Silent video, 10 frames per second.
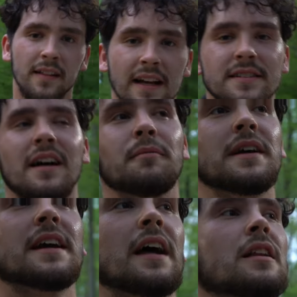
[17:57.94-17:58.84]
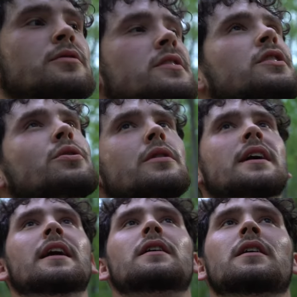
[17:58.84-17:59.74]
Last time me and Caleb was on the court
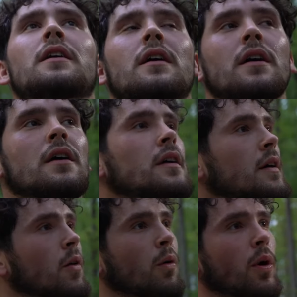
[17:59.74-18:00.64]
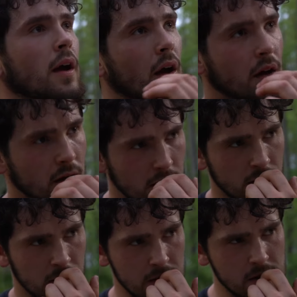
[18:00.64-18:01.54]
together, we went.
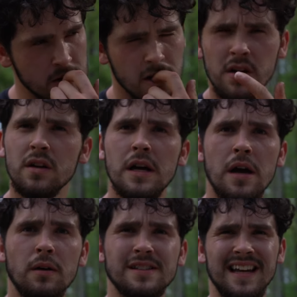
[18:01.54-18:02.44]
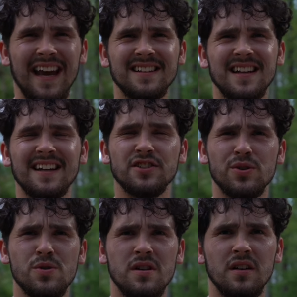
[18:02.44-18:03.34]
Was it 18 and 2?